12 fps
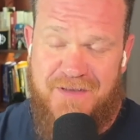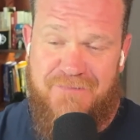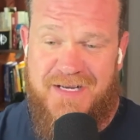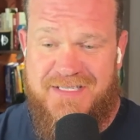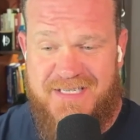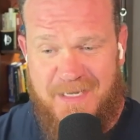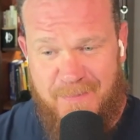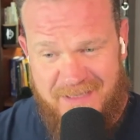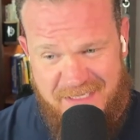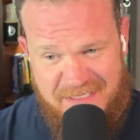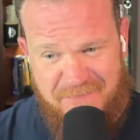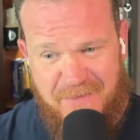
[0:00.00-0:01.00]
If I segment
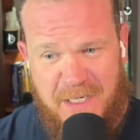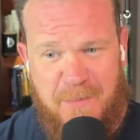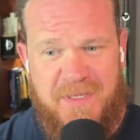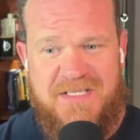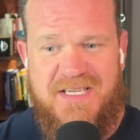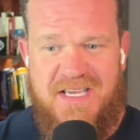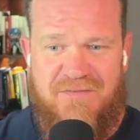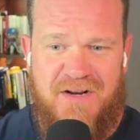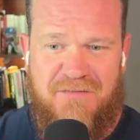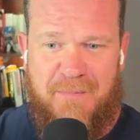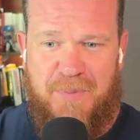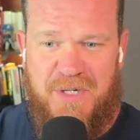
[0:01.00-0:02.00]
these environments, even
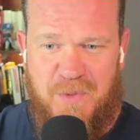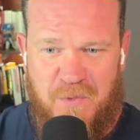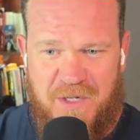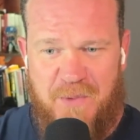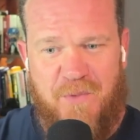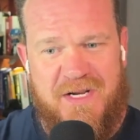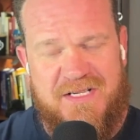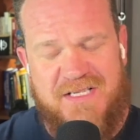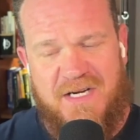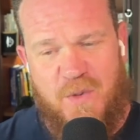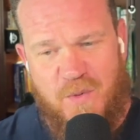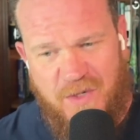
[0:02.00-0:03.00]
if I'm putting one at risk,
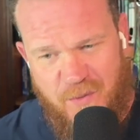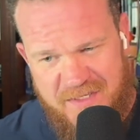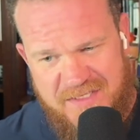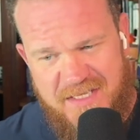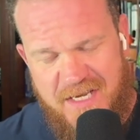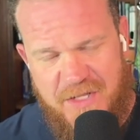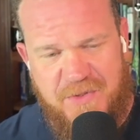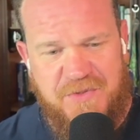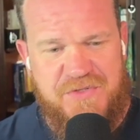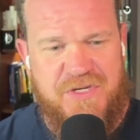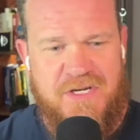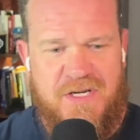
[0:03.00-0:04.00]
I don't want to risk the
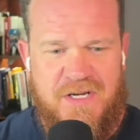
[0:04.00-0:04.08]
others.